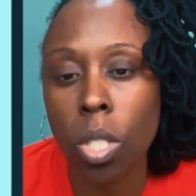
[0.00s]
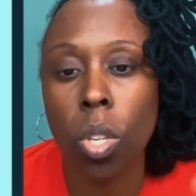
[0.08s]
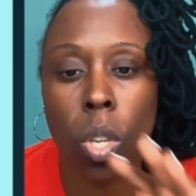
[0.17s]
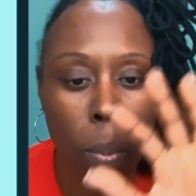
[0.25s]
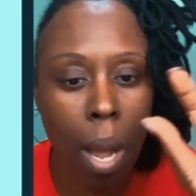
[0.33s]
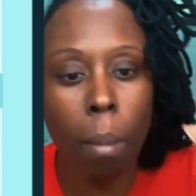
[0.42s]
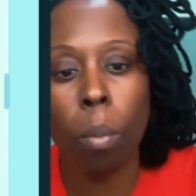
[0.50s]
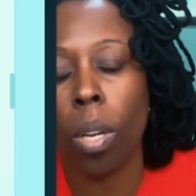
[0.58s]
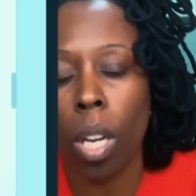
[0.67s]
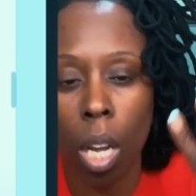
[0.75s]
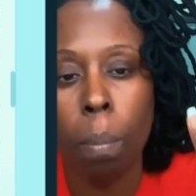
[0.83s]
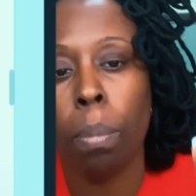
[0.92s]
So you probably
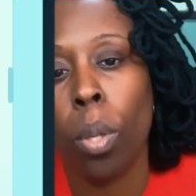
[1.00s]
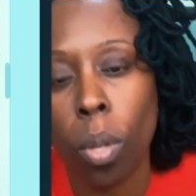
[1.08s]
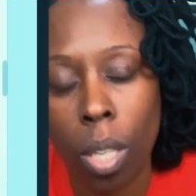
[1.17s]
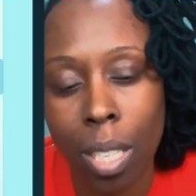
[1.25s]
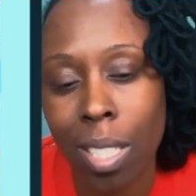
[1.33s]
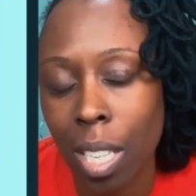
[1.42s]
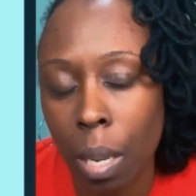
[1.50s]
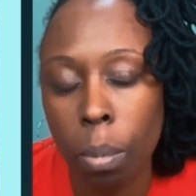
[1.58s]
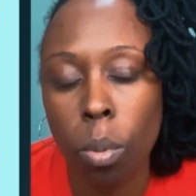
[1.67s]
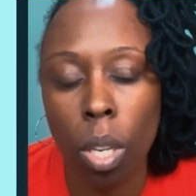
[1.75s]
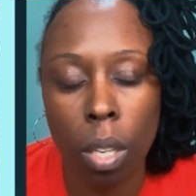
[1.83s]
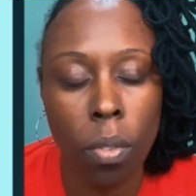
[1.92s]
want to upload an
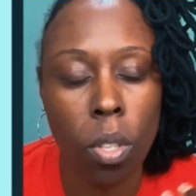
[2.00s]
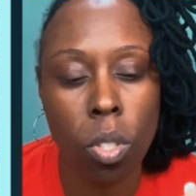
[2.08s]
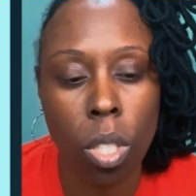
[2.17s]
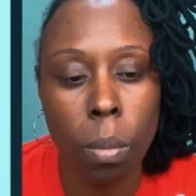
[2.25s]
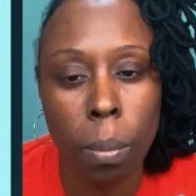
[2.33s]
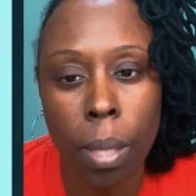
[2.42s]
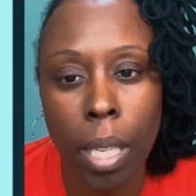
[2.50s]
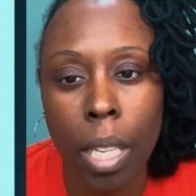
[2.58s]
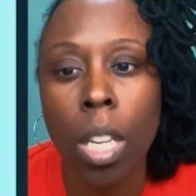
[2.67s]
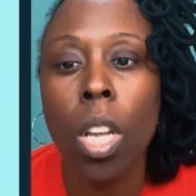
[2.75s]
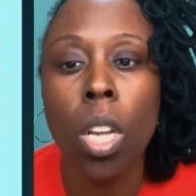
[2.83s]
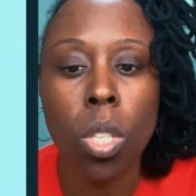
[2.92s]
example of your treatment
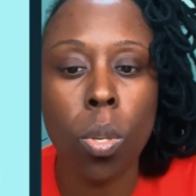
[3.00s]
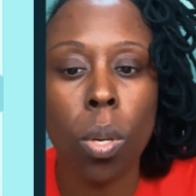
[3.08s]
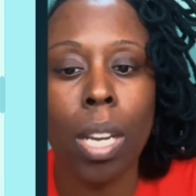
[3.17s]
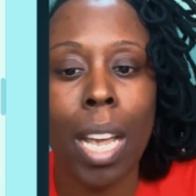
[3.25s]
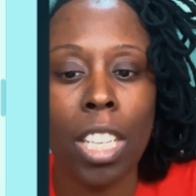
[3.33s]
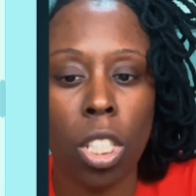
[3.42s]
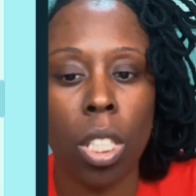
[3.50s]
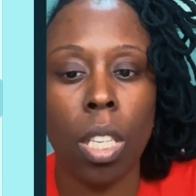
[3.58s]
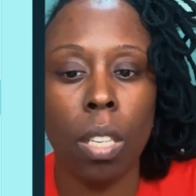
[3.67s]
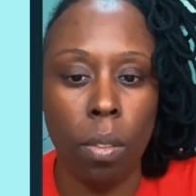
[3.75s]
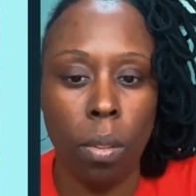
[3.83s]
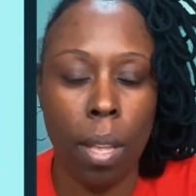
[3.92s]
plan so it can actually
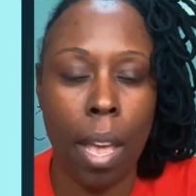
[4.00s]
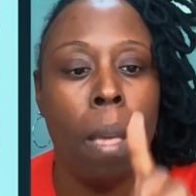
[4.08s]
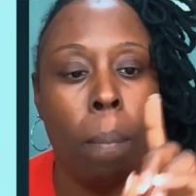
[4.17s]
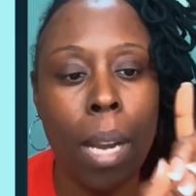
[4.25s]
give you that.